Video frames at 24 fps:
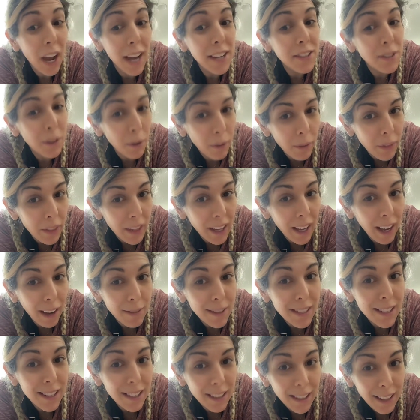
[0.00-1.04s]
I don't think I
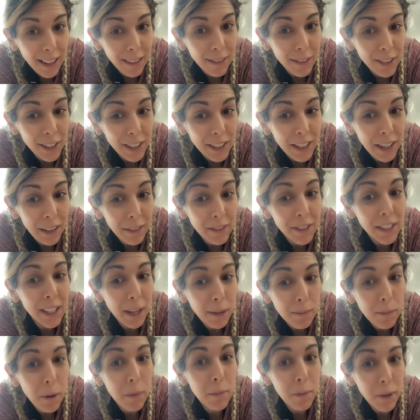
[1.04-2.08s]
was clever enough to
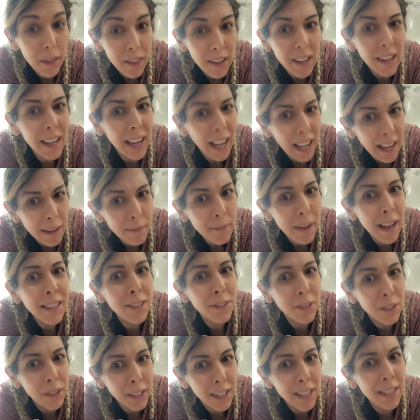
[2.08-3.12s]
come up with a name
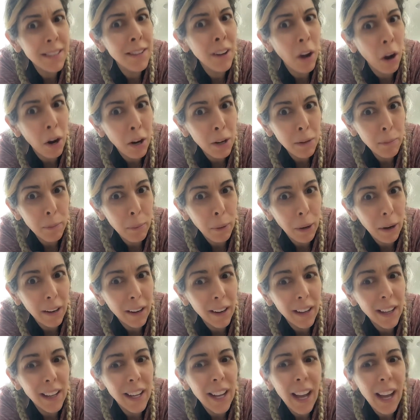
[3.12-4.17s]
as good as Harper.